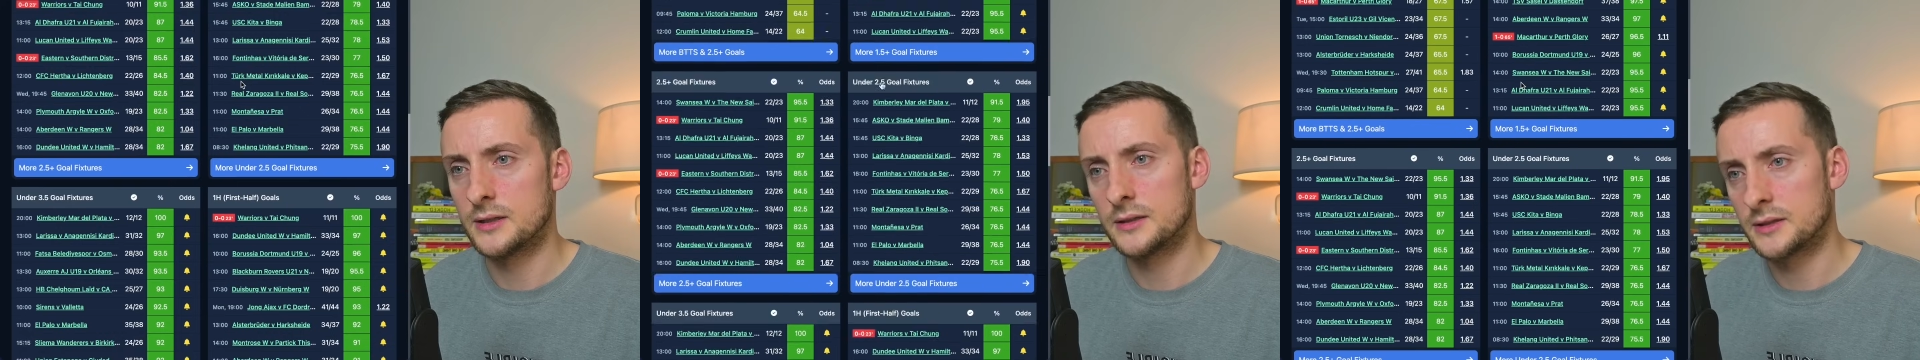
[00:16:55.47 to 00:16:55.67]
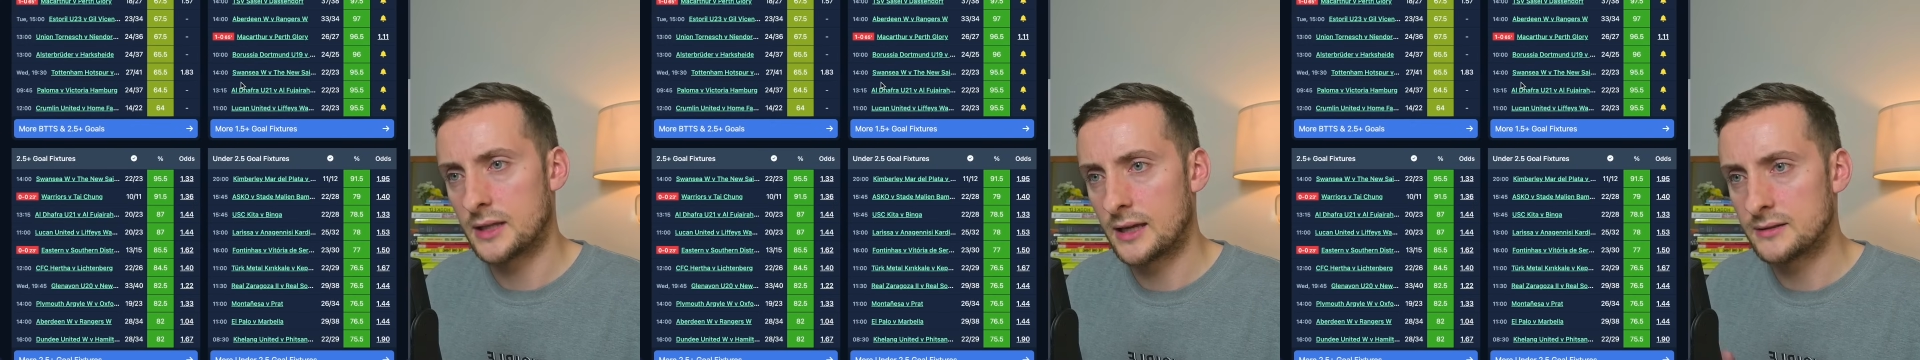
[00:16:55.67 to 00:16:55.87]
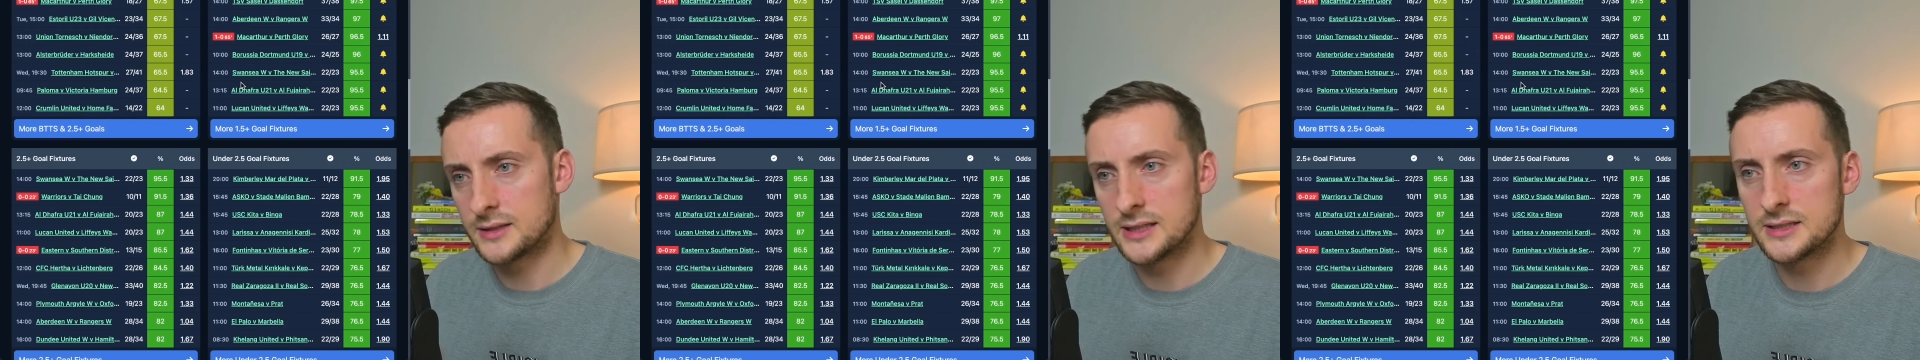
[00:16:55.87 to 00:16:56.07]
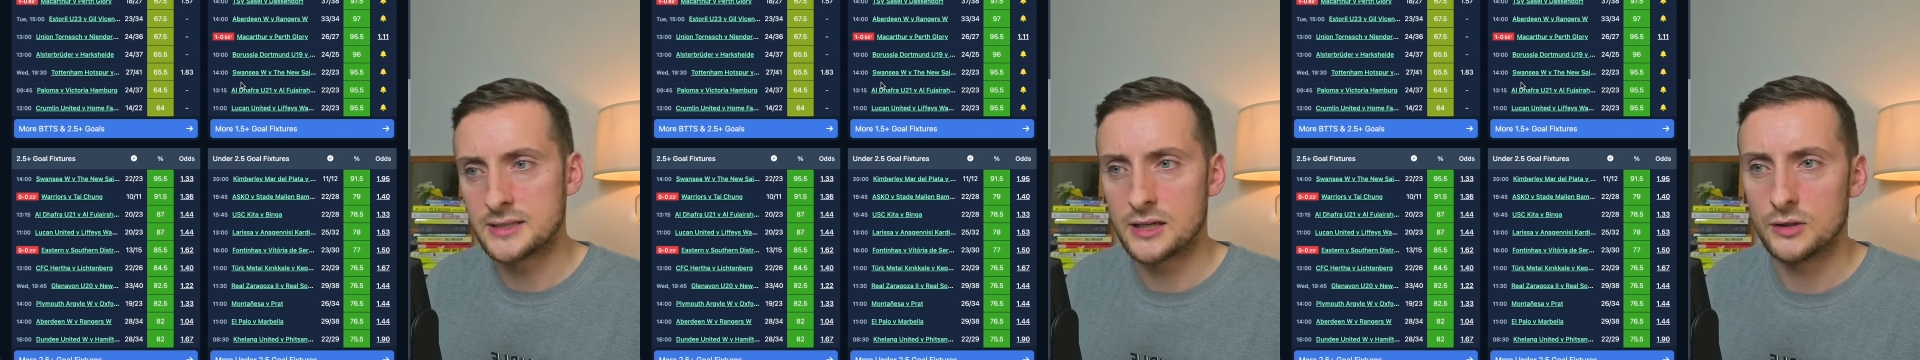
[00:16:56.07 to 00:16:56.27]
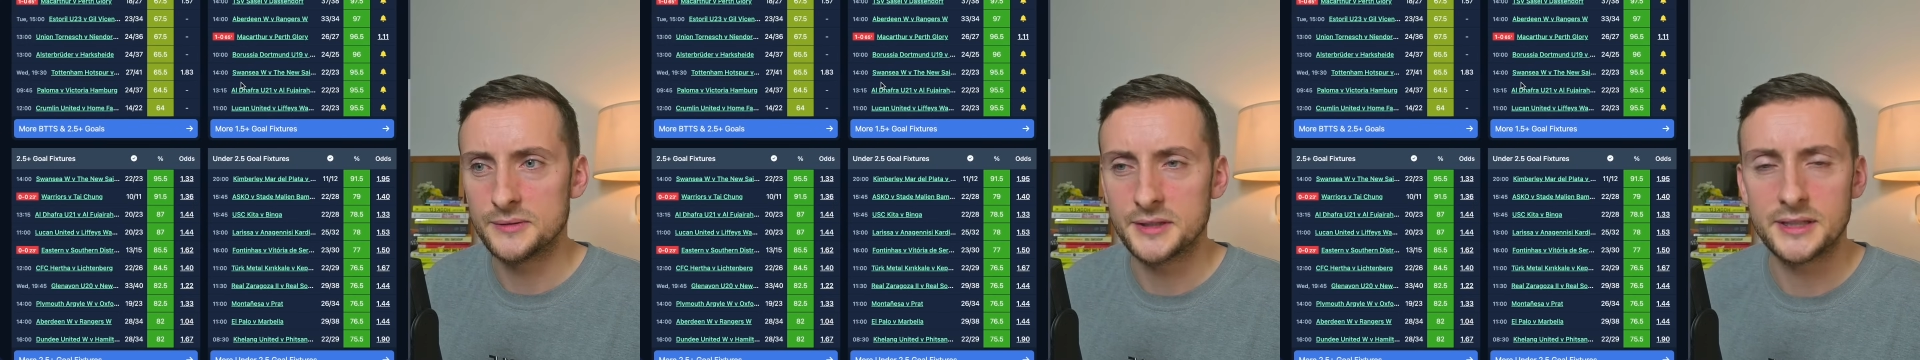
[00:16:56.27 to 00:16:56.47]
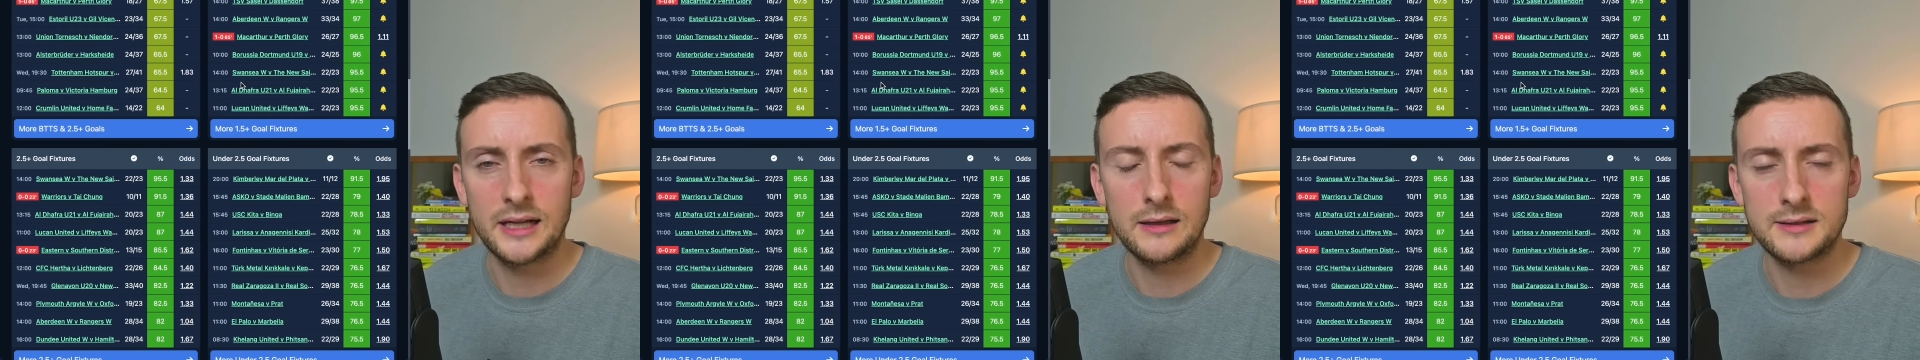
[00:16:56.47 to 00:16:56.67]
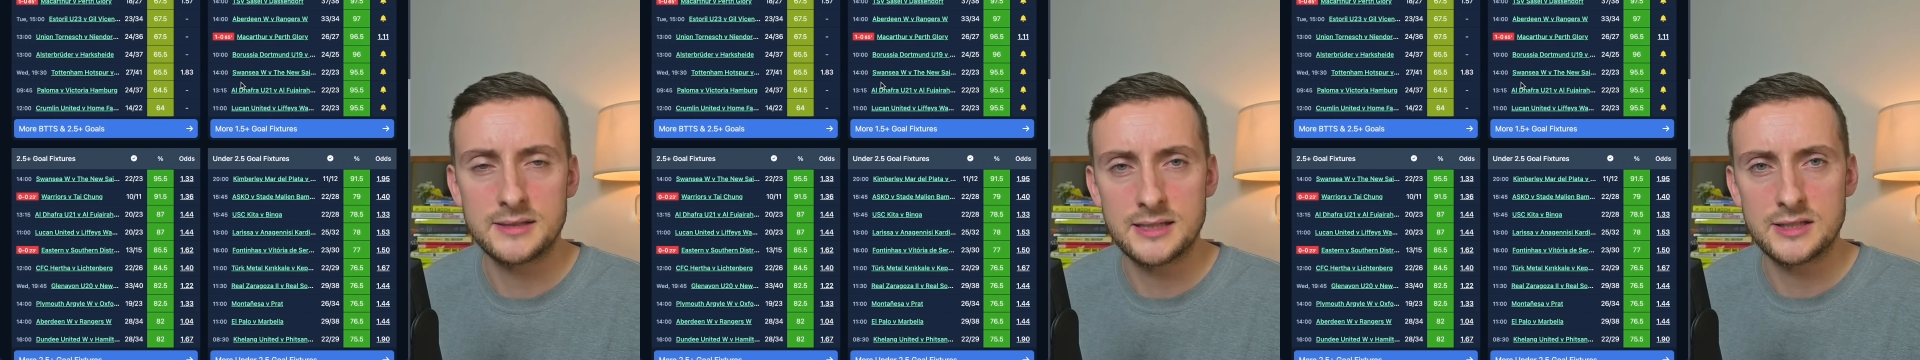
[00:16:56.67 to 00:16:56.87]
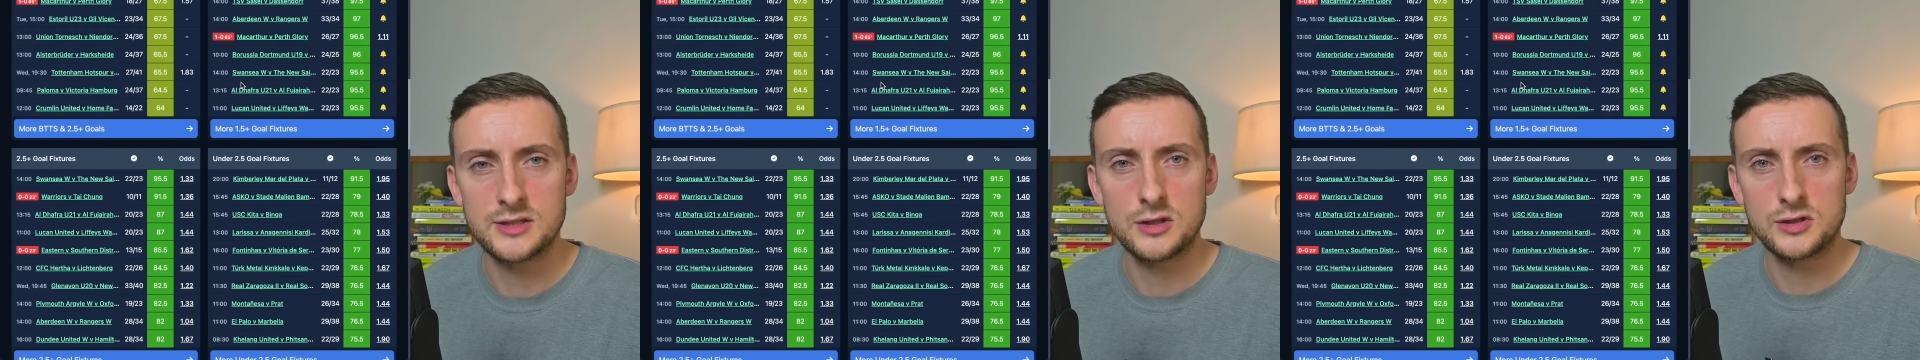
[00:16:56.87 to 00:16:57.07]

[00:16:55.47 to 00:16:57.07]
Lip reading: get detailed analysis